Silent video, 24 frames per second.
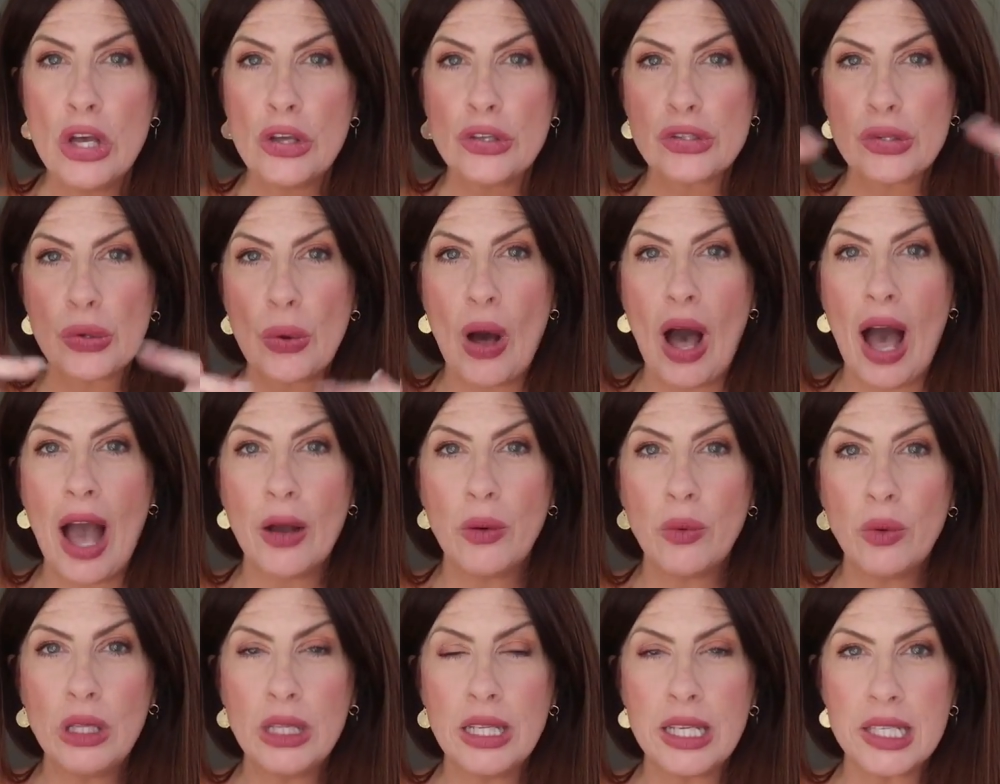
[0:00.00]
so
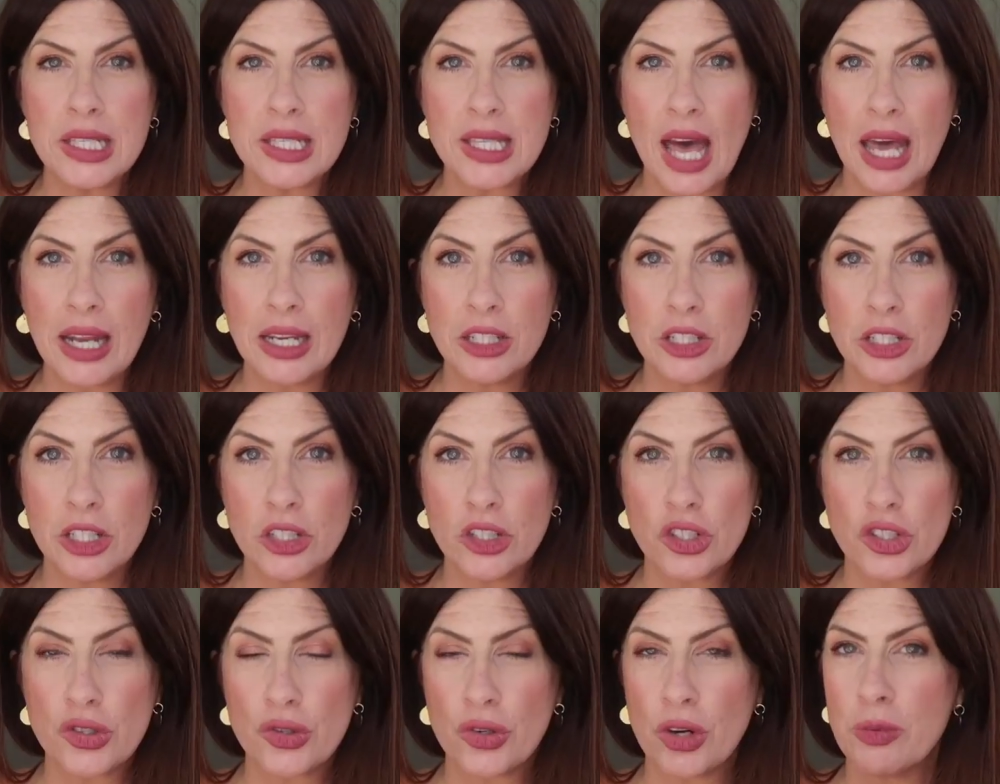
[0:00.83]
I will list that in the
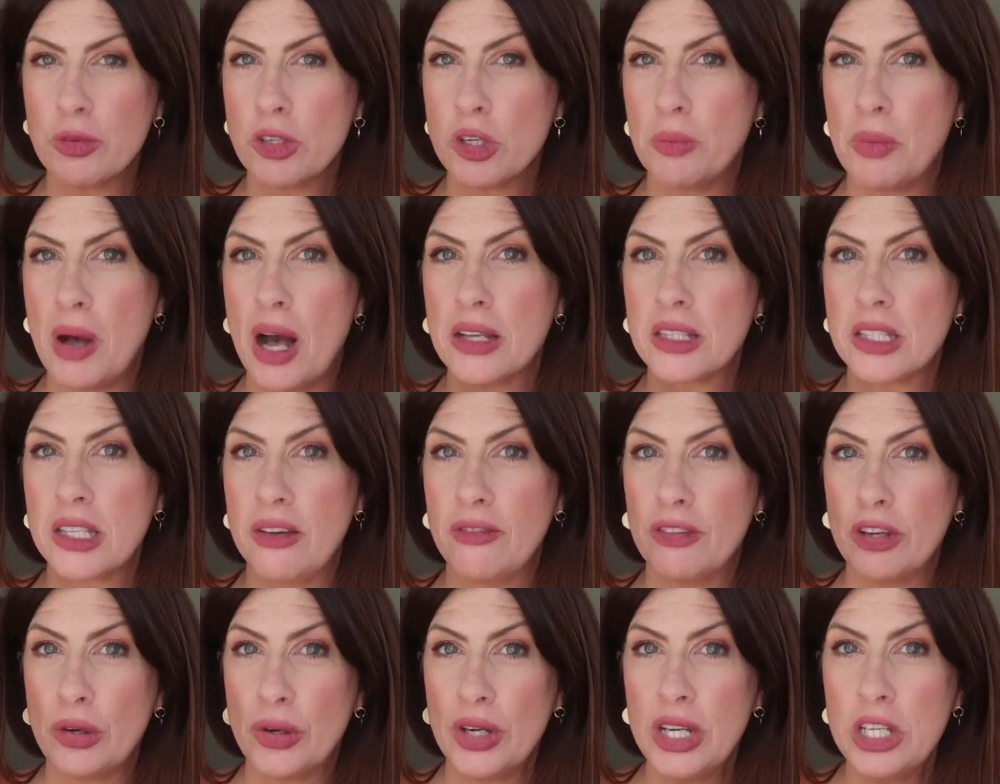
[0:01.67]
description box
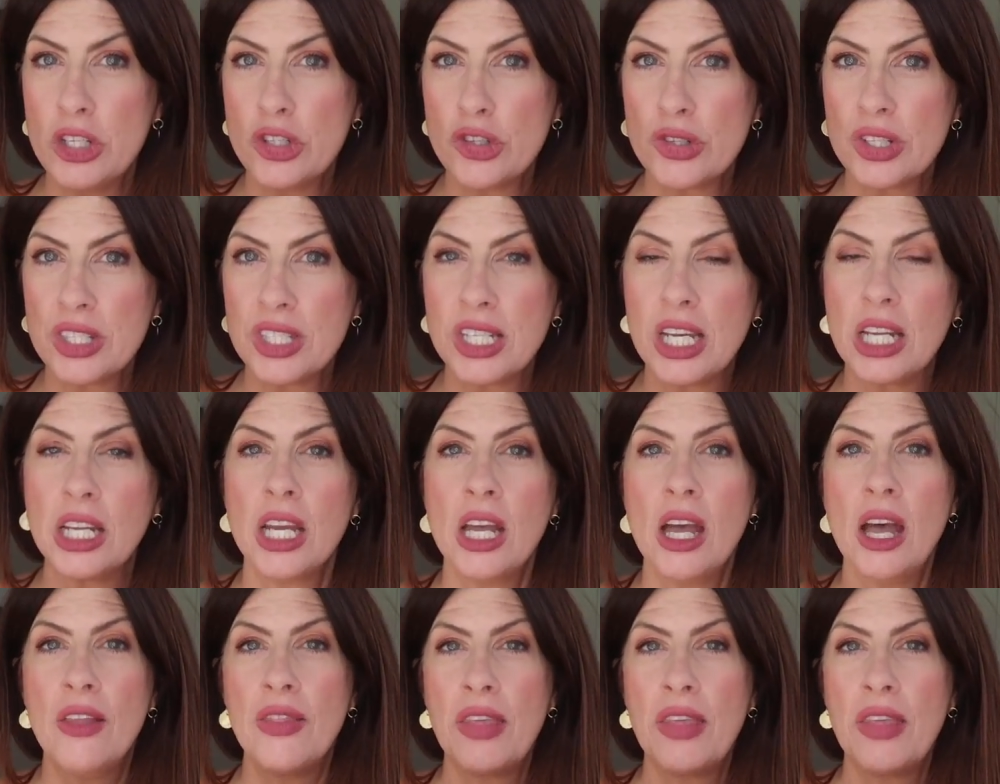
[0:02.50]
if you're interested.